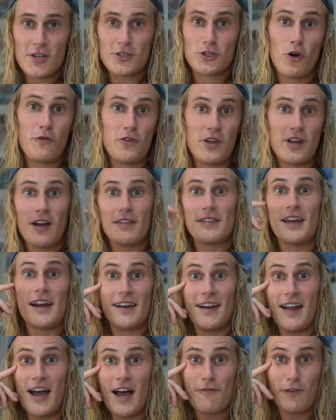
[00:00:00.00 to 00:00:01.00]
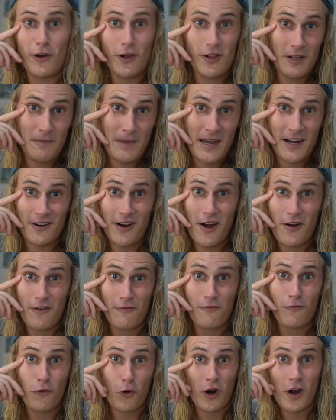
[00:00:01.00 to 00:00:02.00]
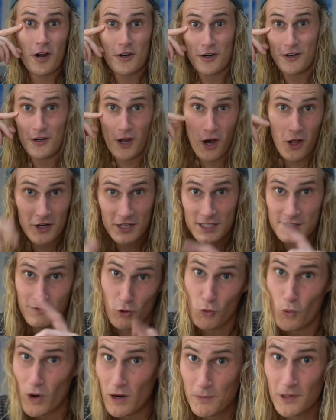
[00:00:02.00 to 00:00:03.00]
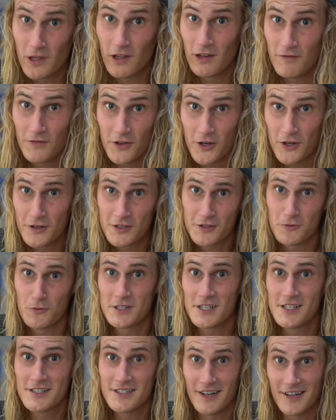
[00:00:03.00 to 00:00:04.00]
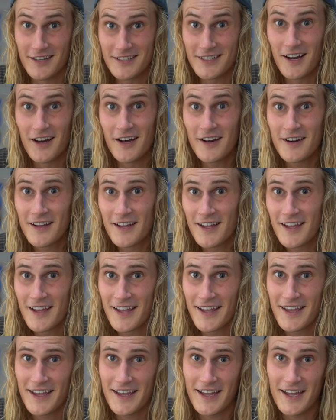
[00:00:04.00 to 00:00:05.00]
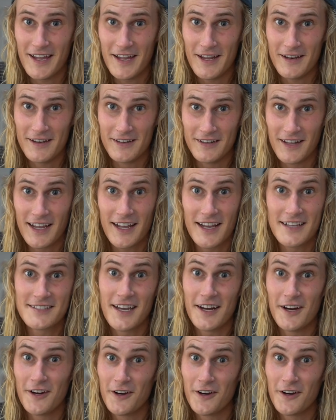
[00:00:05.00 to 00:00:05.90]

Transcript: So if you cut that in half, I only made around $400 for 1 million views, which isn't a ton. And like I said